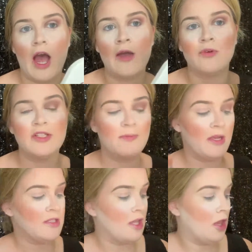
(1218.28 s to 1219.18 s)
I will dip
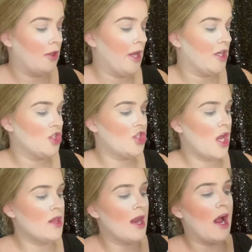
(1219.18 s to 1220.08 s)
into the lightest
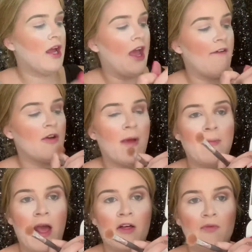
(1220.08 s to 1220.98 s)
shade that I have in my
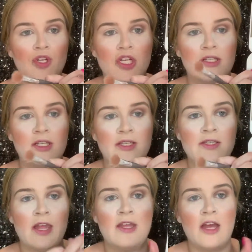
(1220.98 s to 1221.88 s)
palette, which is the
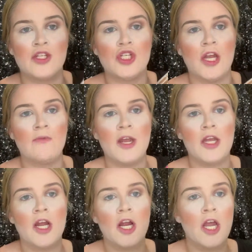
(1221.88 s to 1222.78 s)
Say Yes shade right
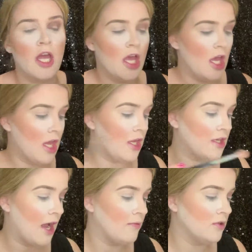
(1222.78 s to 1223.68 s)
here.
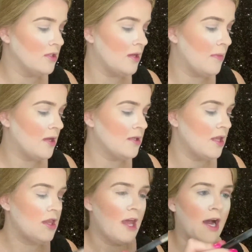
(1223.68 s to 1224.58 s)
And I will dip
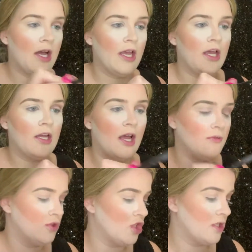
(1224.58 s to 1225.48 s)
into that, and
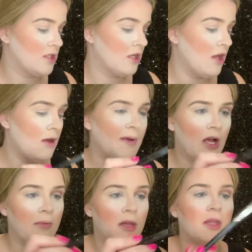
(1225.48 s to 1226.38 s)
I will just
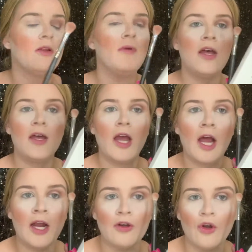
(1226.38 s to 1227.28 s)
pick up a little bit,
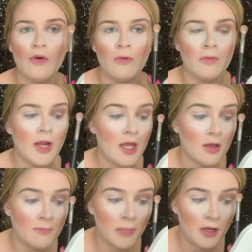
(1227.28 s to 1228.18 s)
and I'll go right
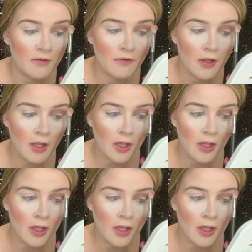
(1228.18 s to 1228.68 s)
above